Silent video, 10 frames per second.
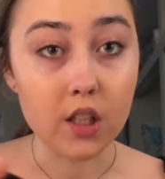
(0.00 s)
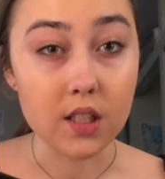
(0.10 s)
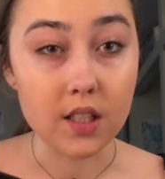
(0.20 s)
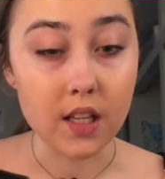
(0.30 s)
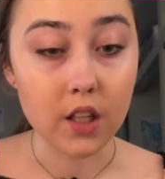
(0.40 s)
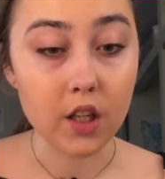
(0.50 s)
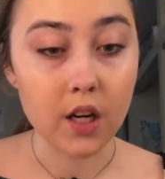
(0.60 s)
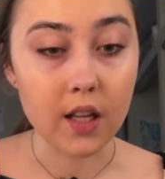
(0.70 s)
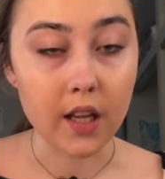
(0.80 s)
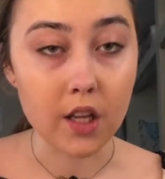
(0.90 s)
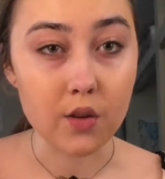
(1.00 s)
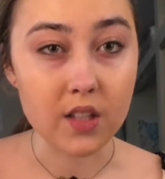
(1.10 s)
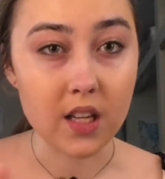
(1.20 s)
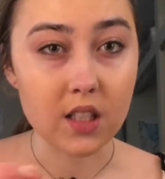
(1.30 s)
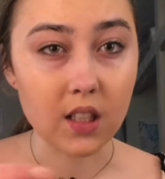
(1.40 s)
concealer and like use
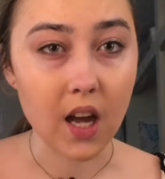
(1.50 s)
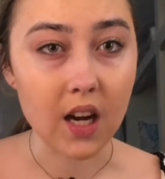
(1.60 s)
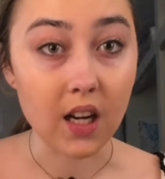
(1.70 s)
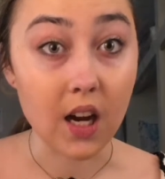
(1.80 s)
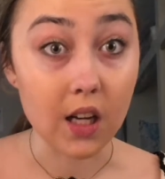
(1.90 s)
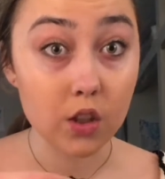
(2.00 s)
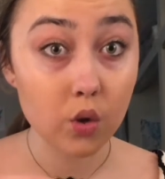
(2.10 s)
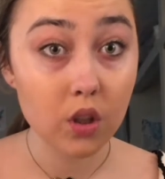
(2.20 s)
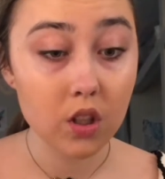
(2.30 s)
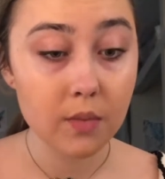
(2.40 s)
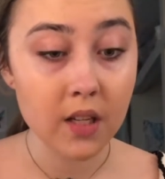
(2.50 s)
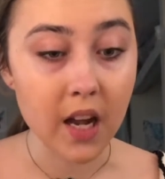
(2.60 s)
that to kind of contour a little bit.